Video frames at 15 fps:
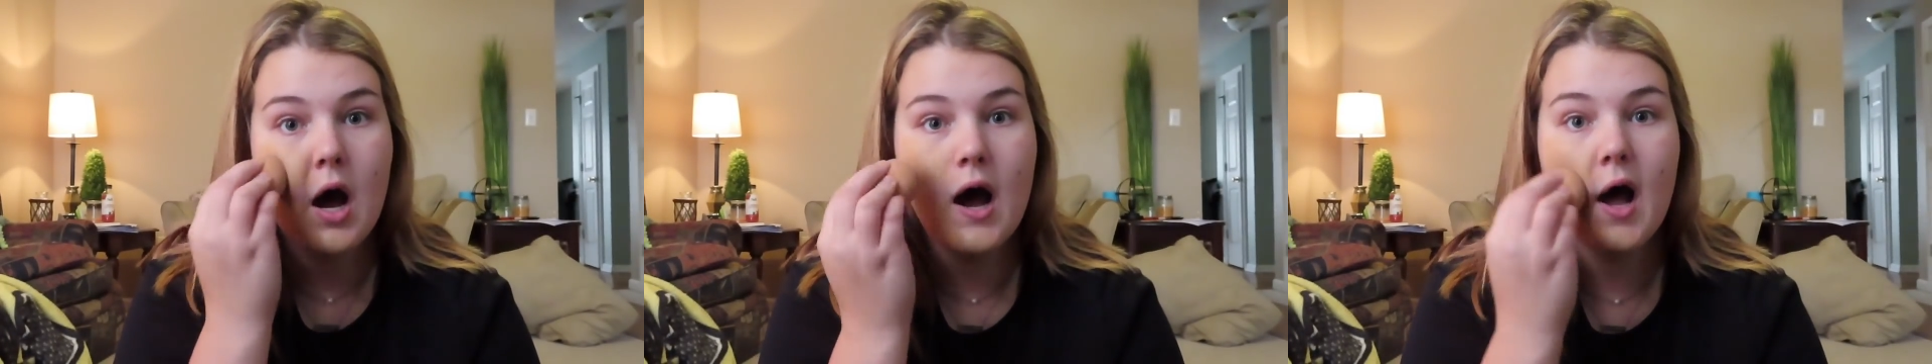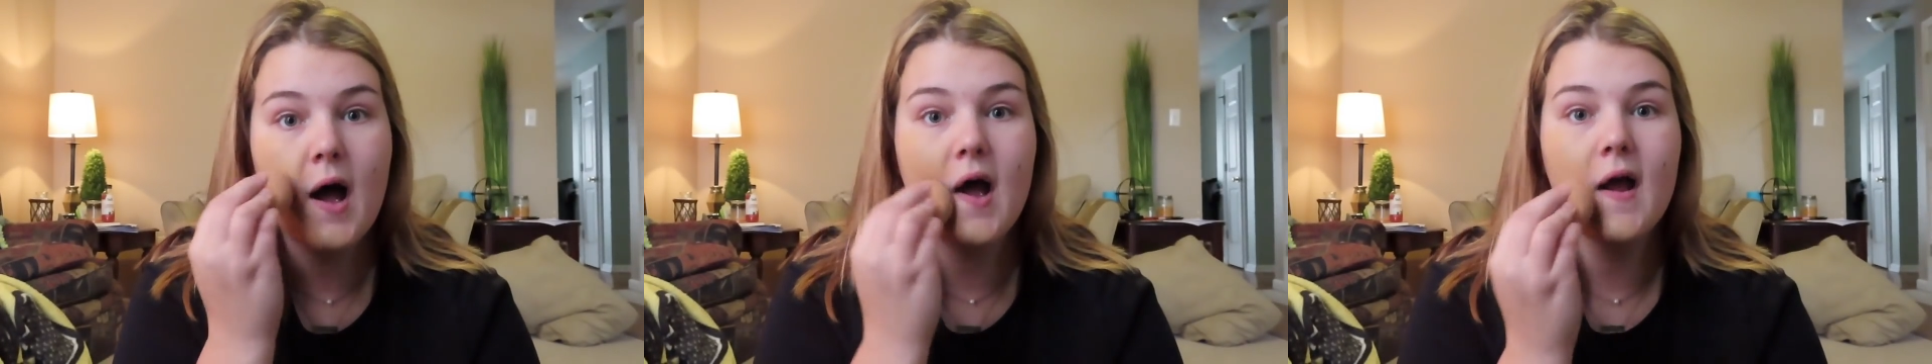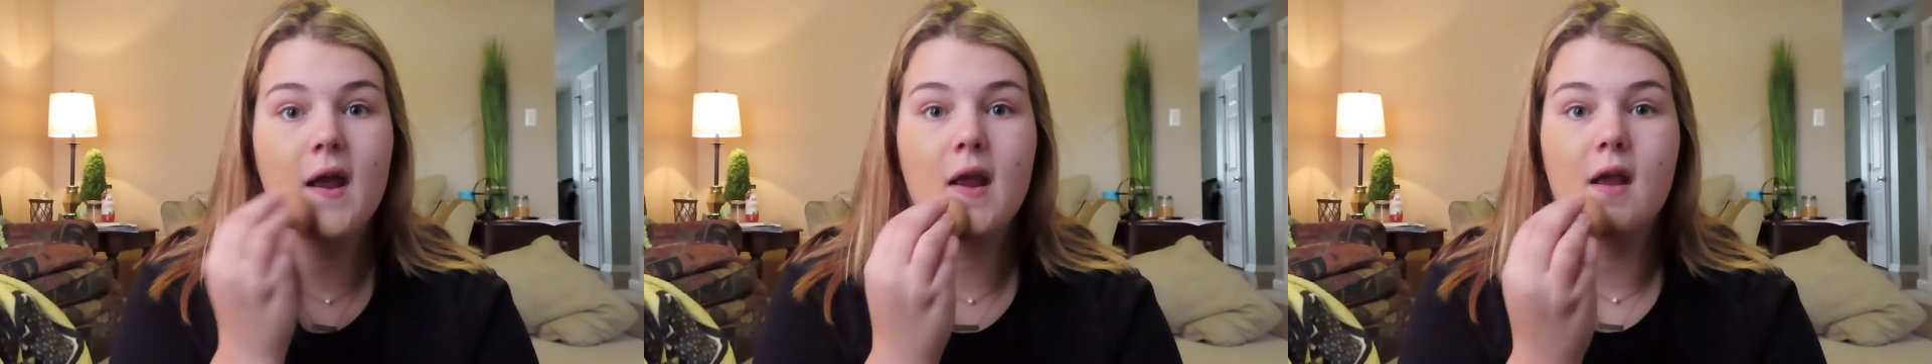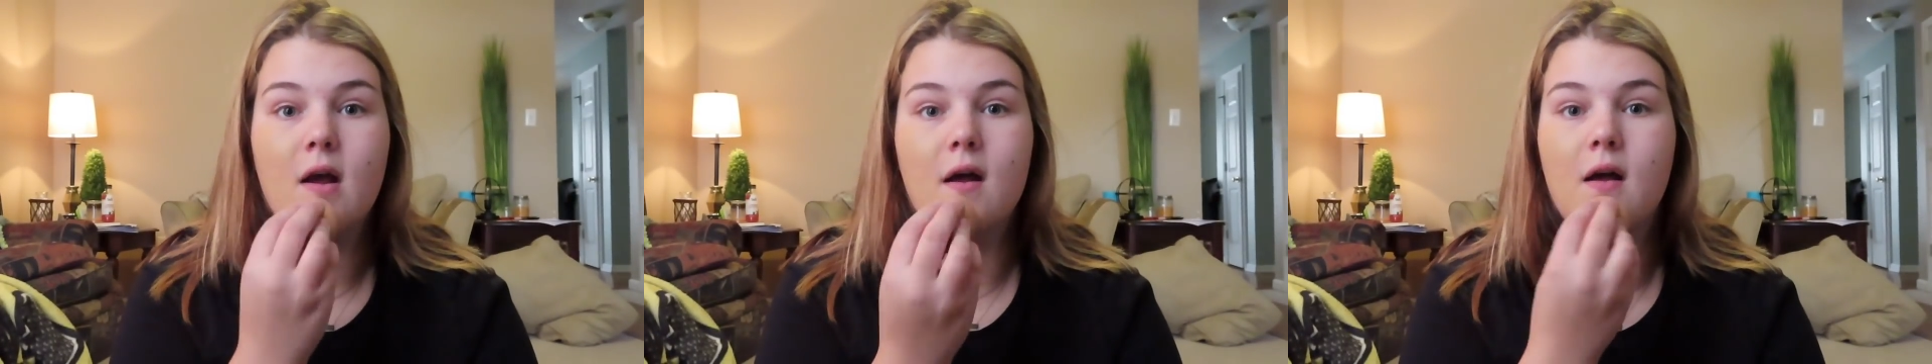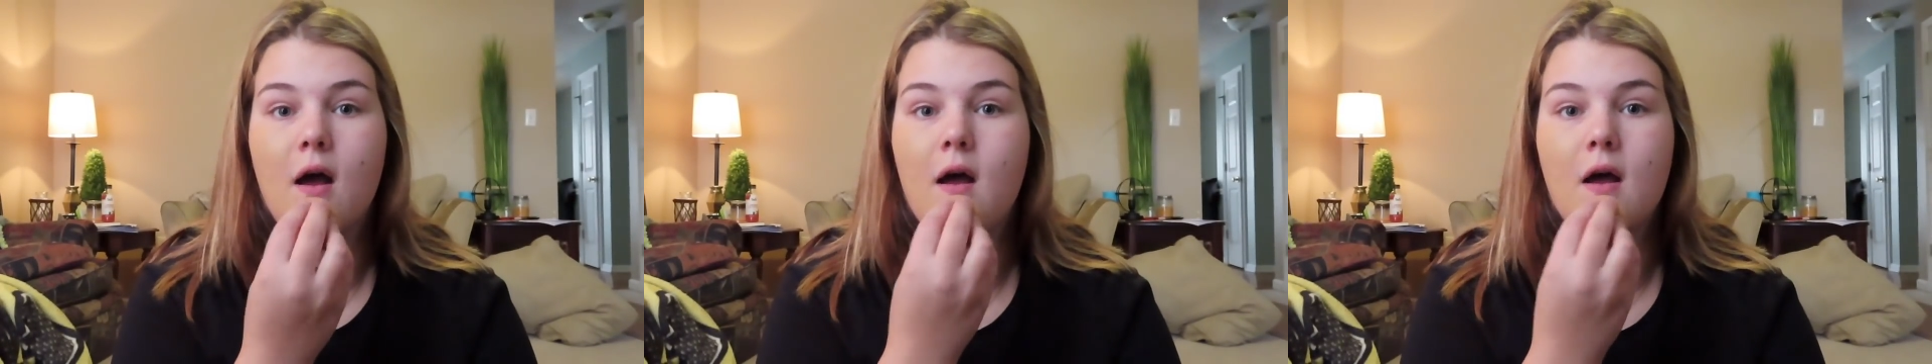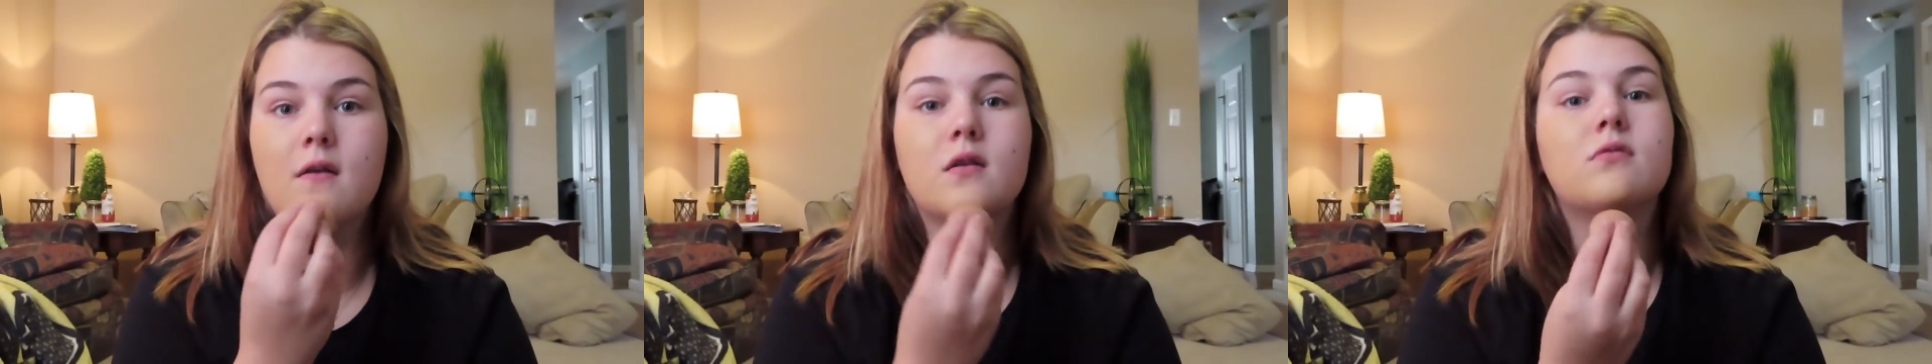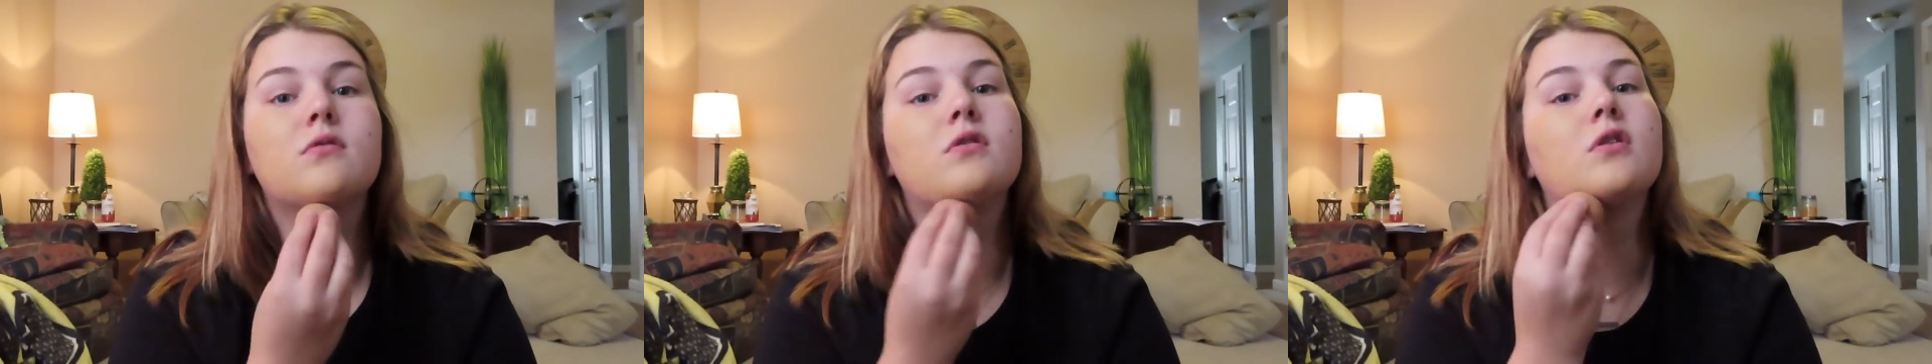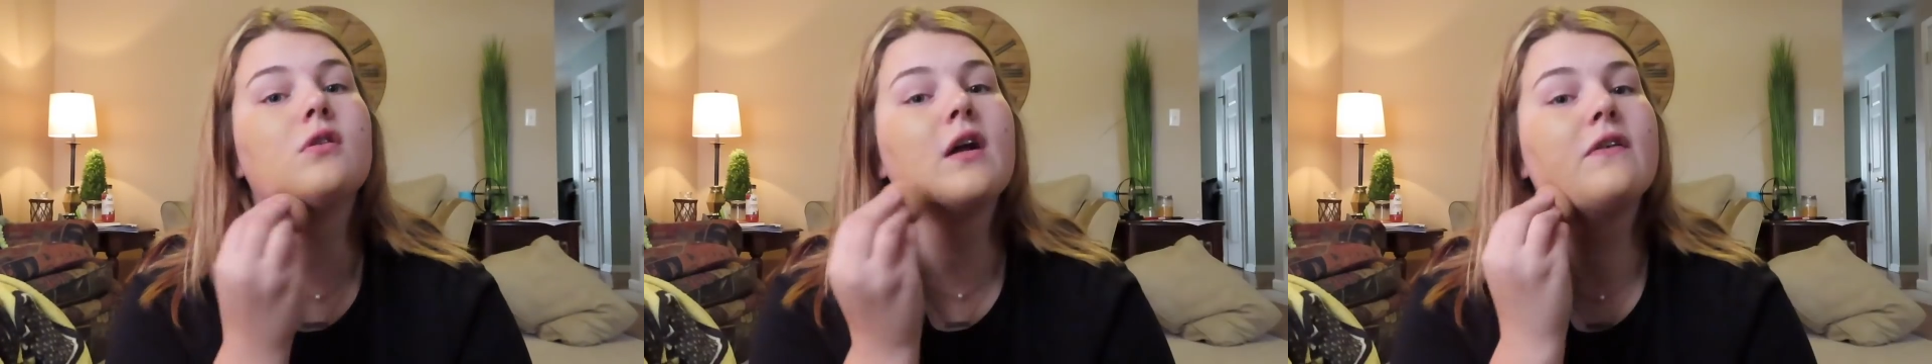I
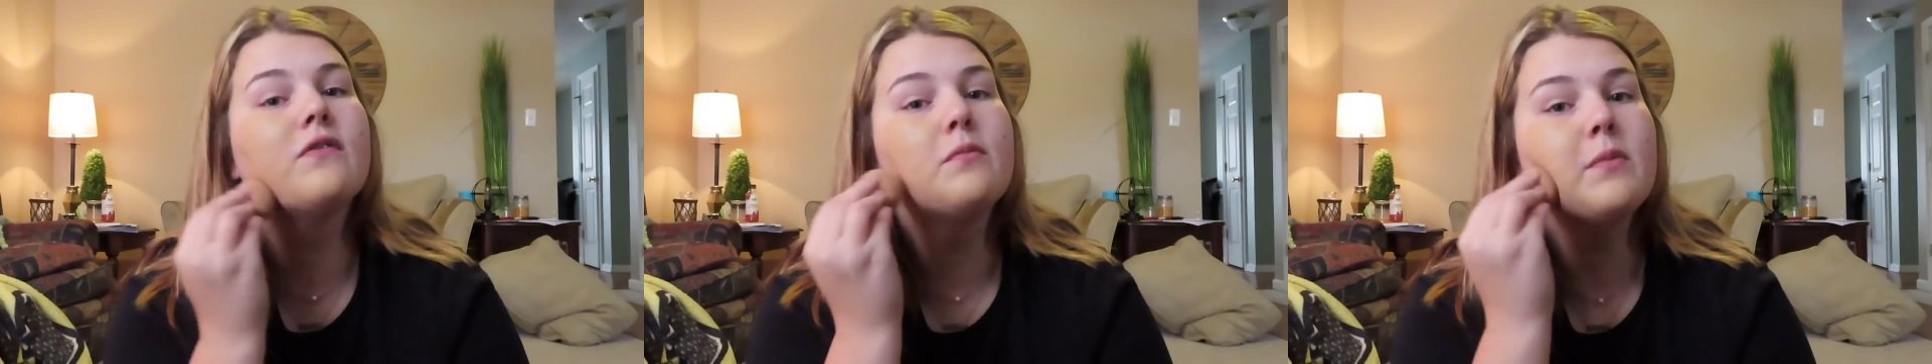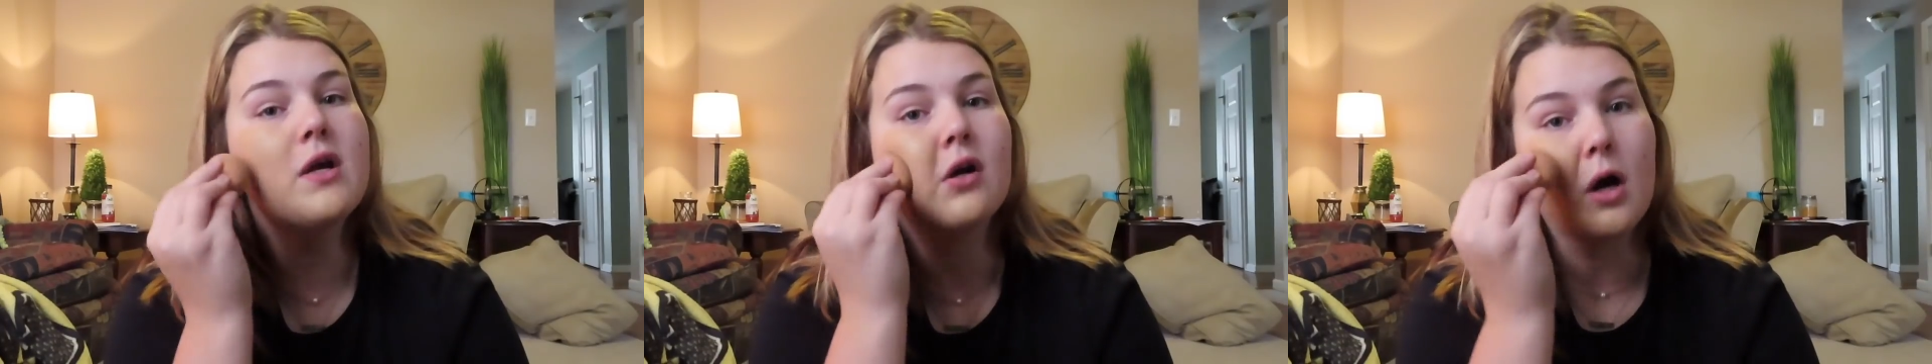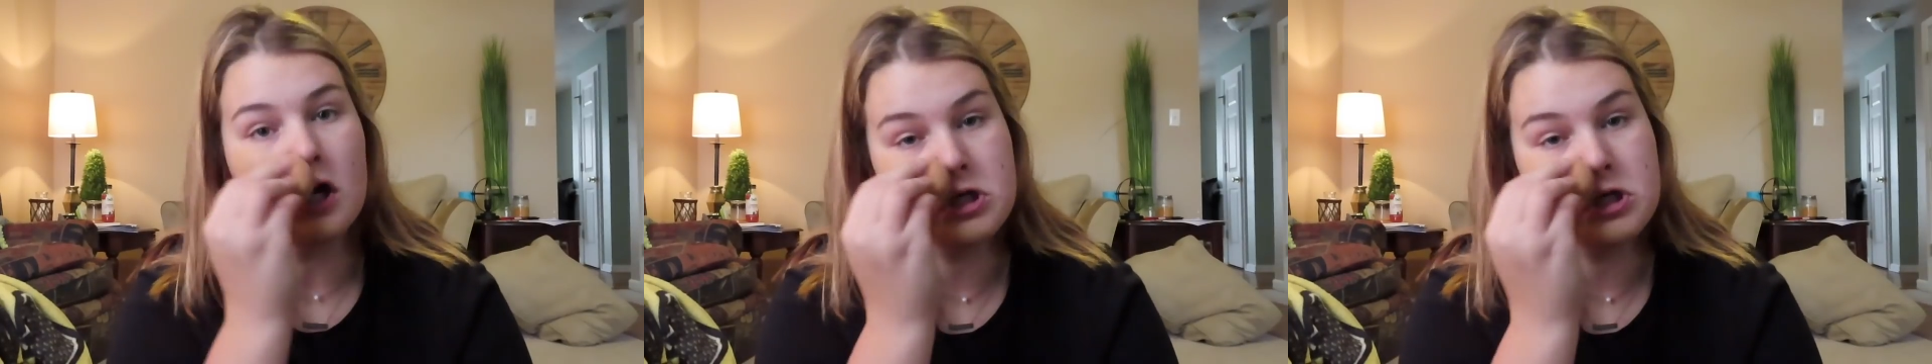don't have a mirror.